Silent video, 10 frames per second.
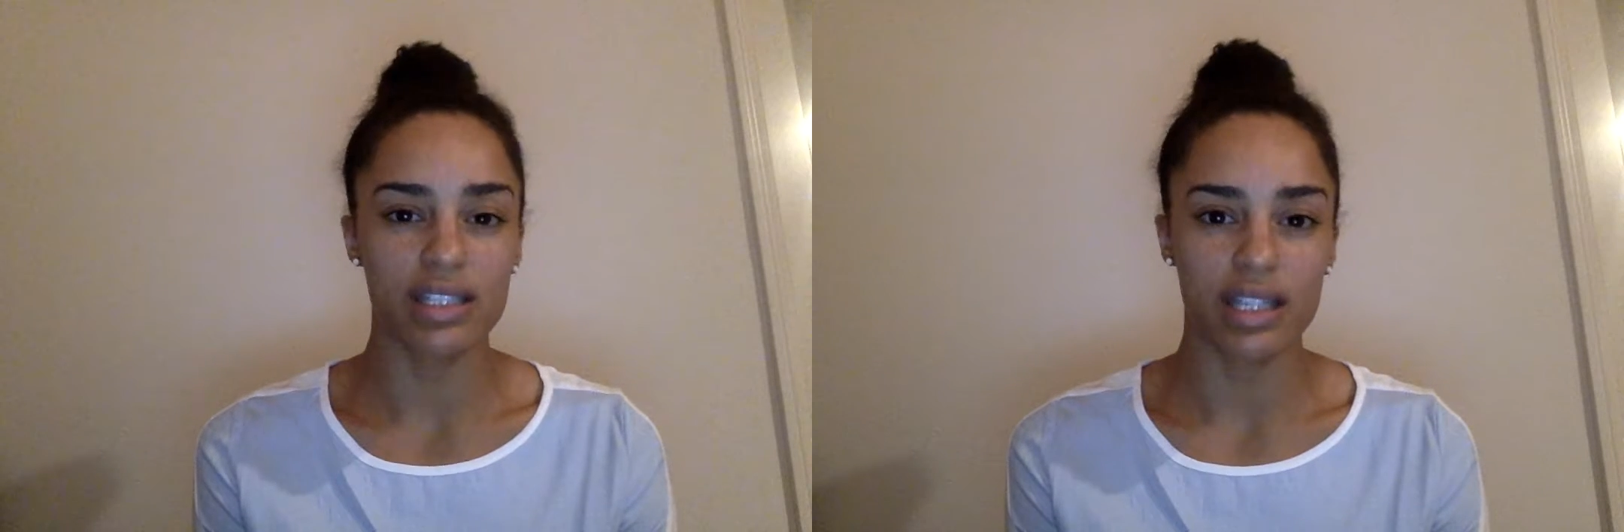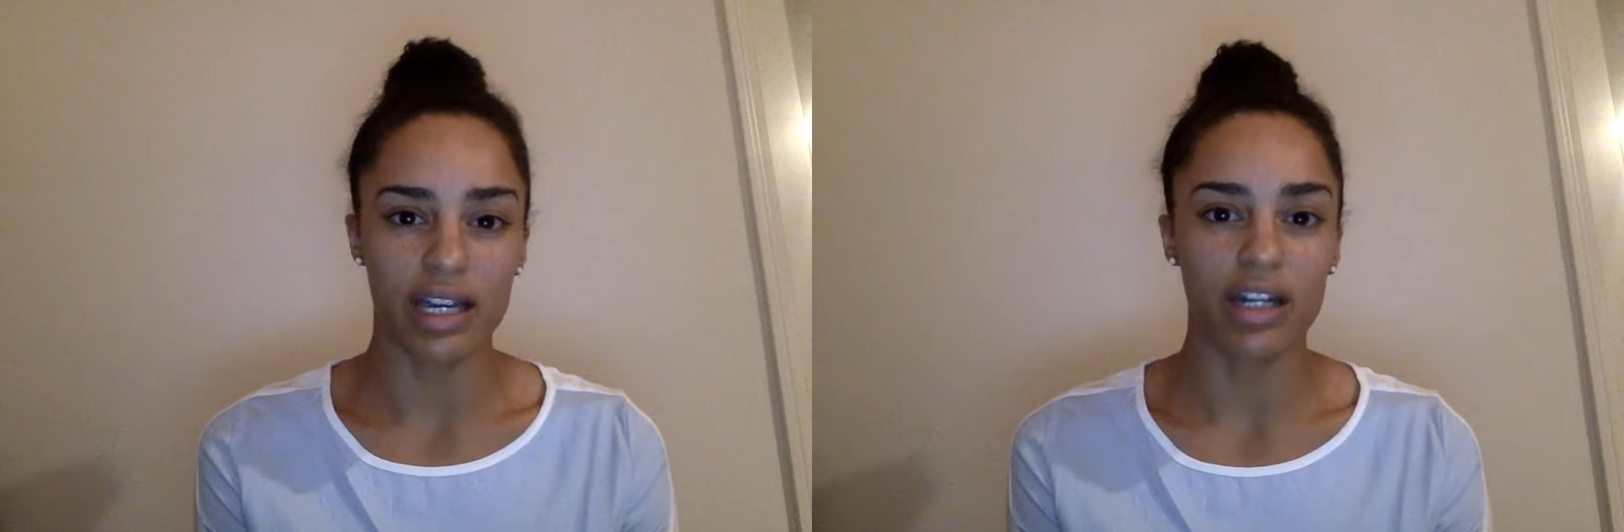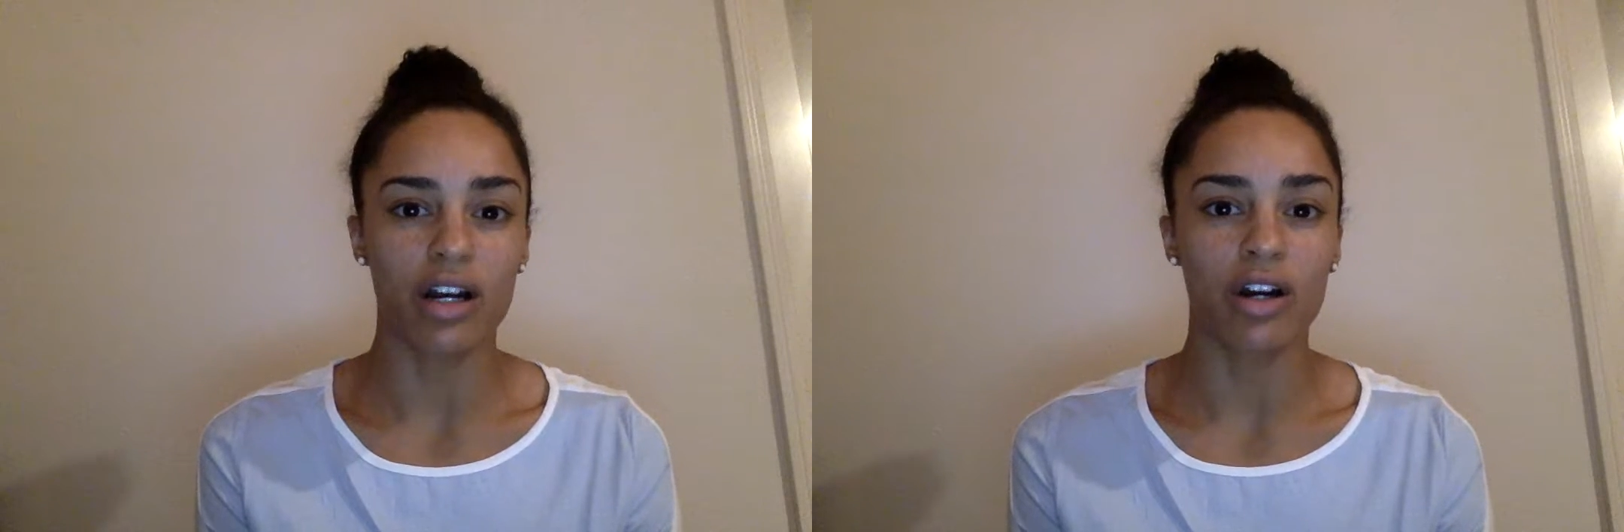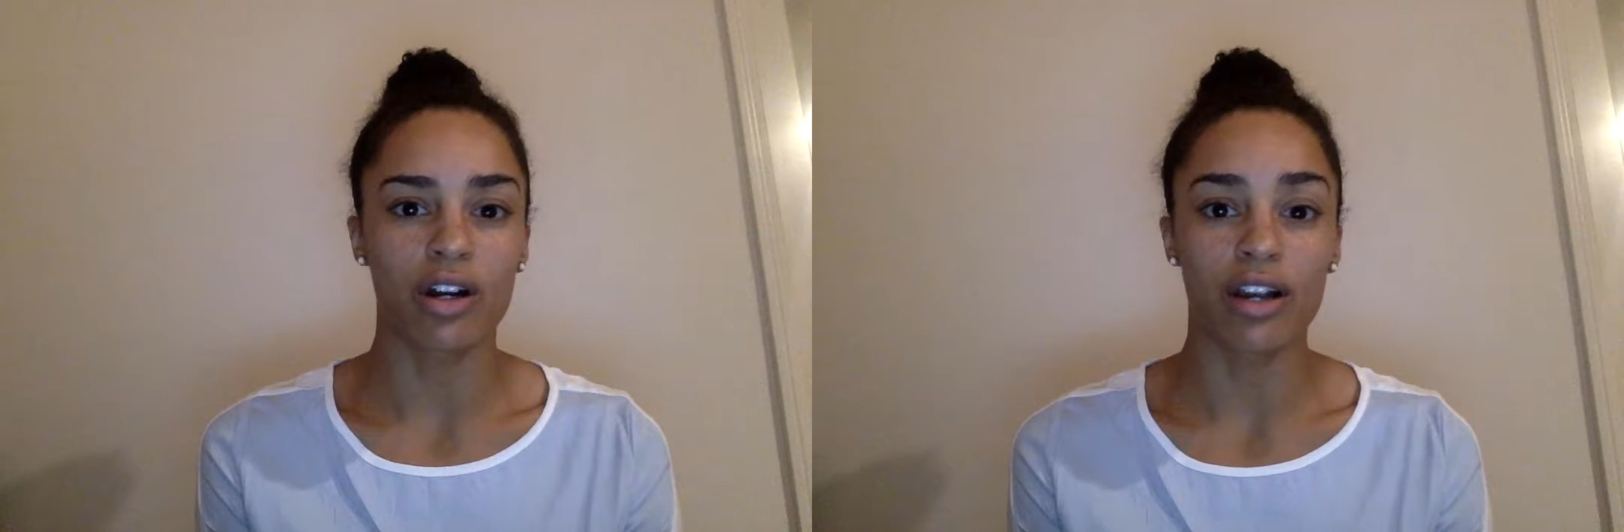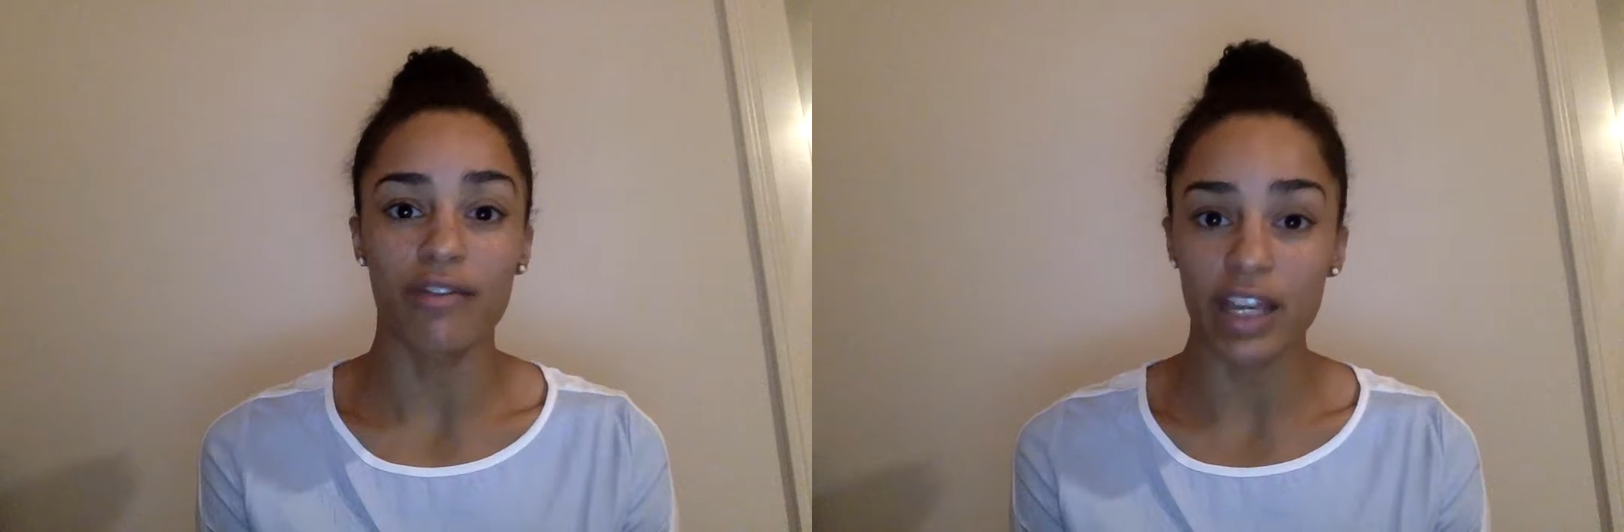that
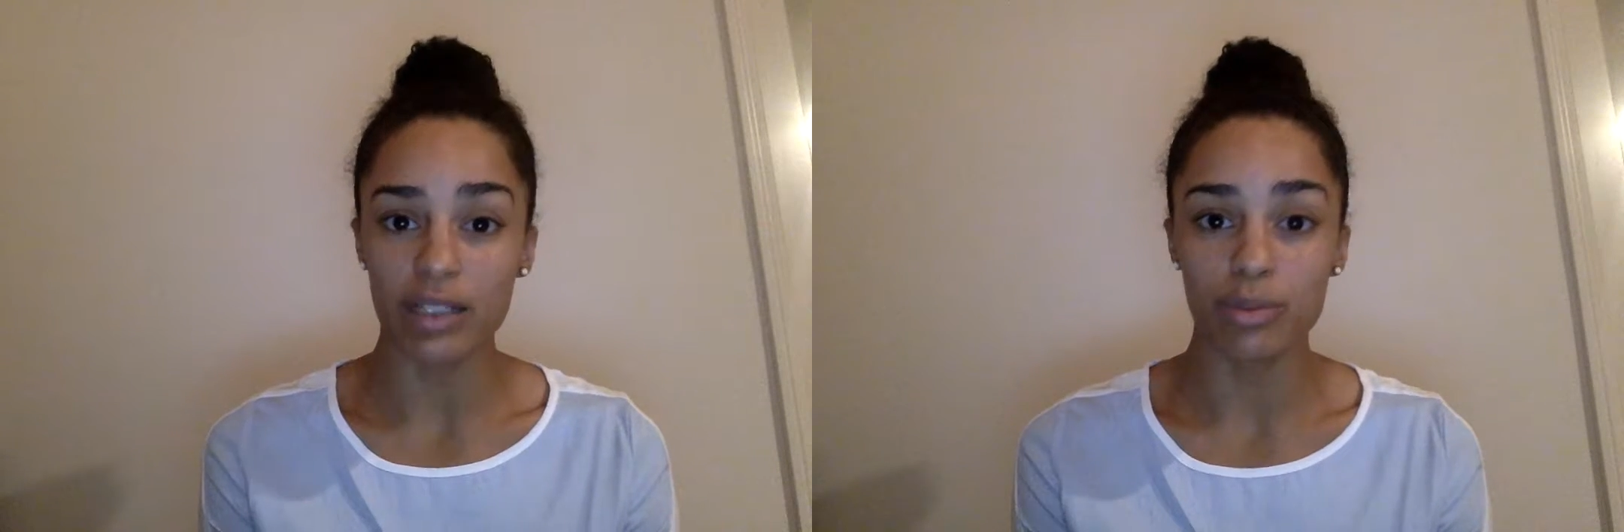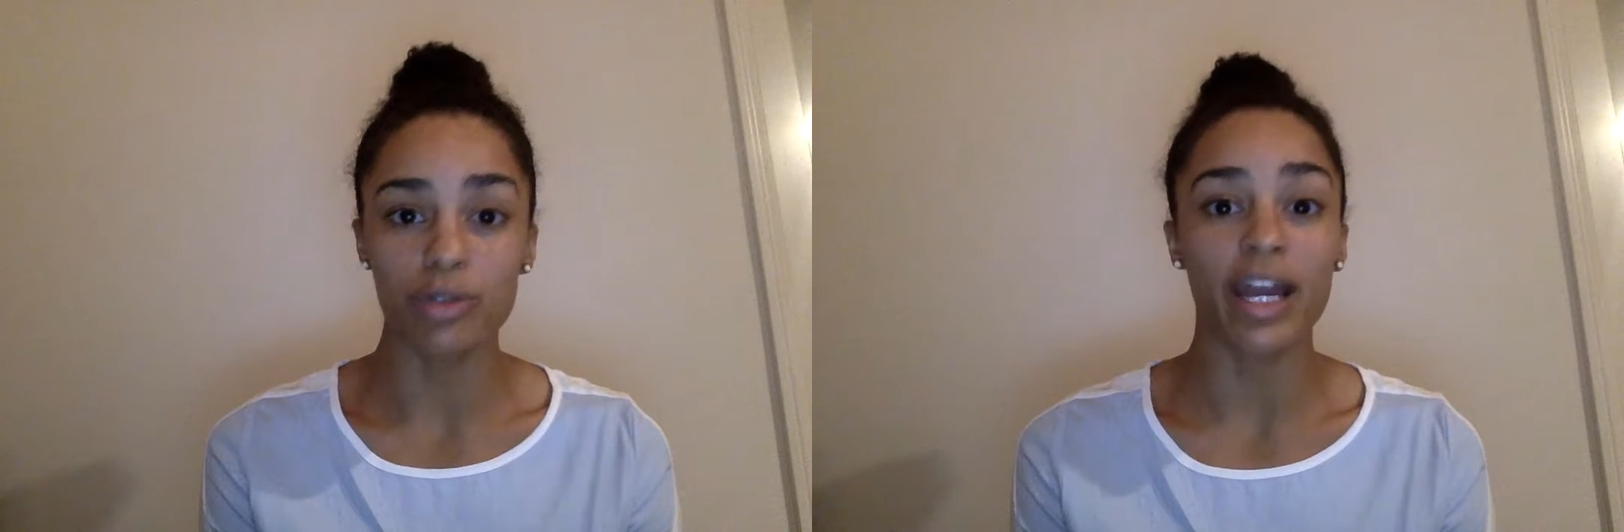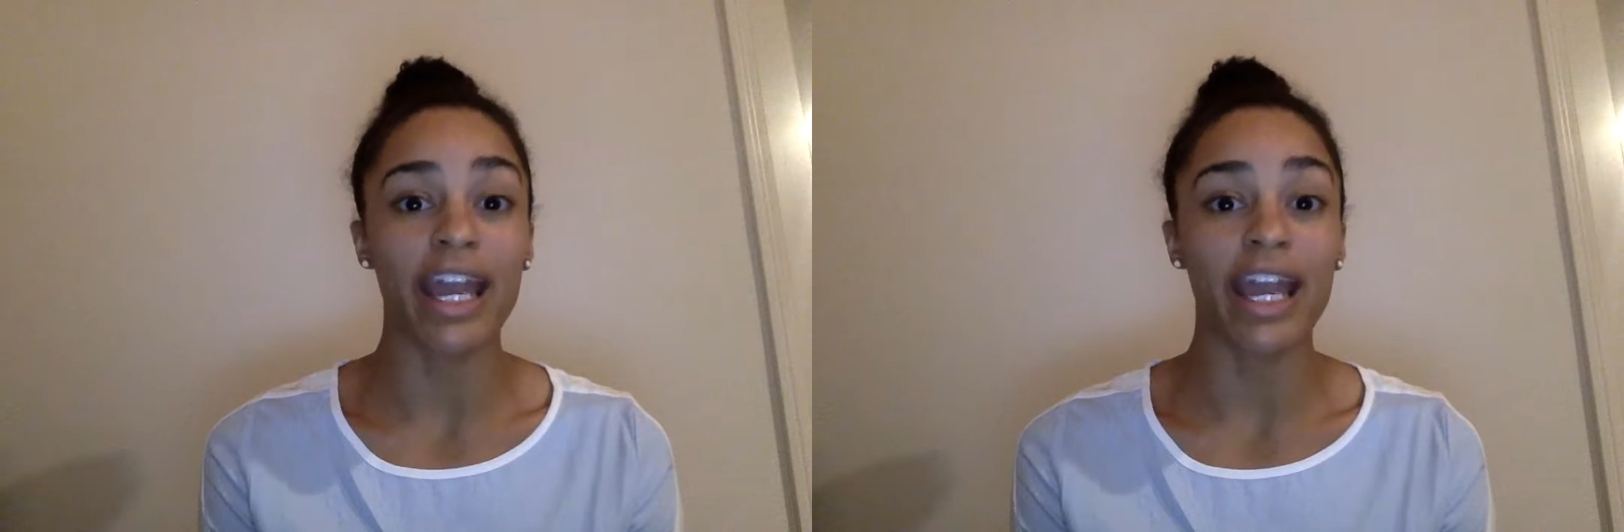are available